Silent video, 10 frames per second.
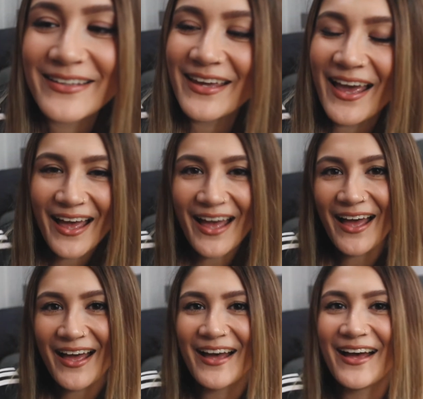
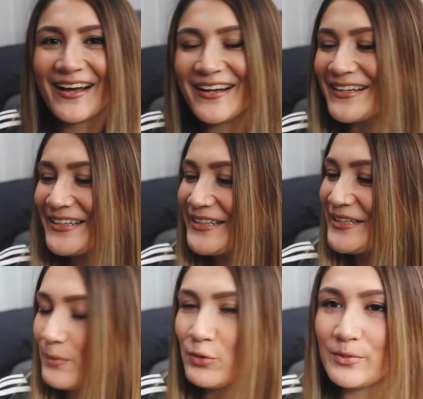Yeah.
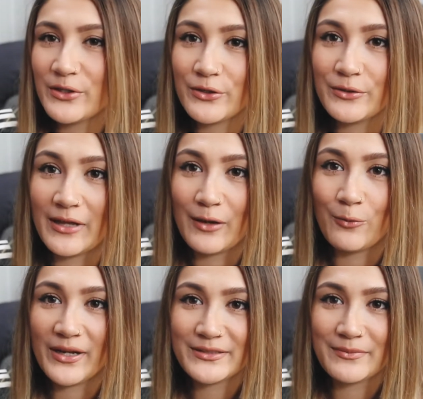I'm probably gonna like
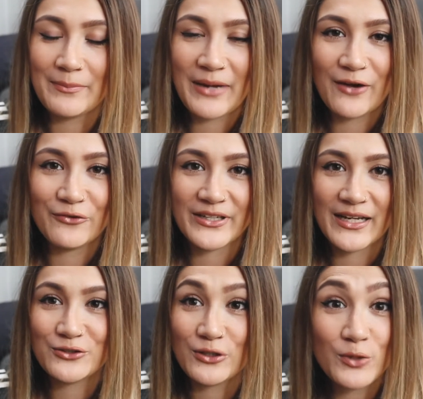waste my battery
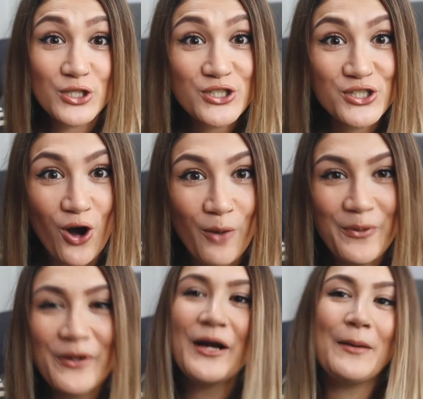now, so I'm gonna
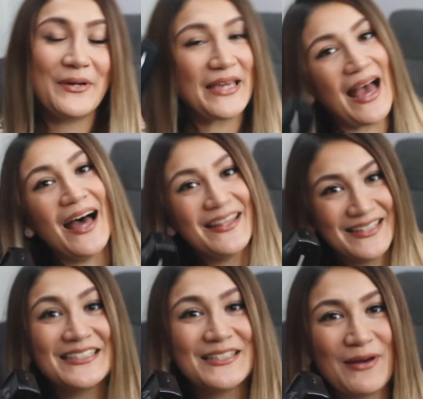stop. But yeah,
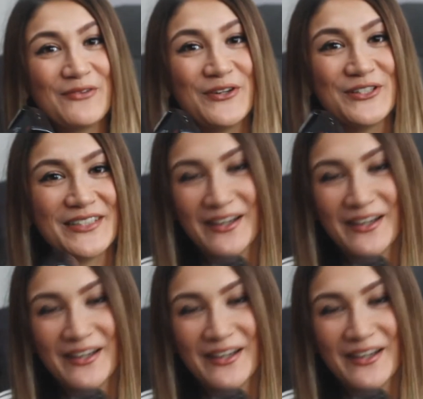this is my first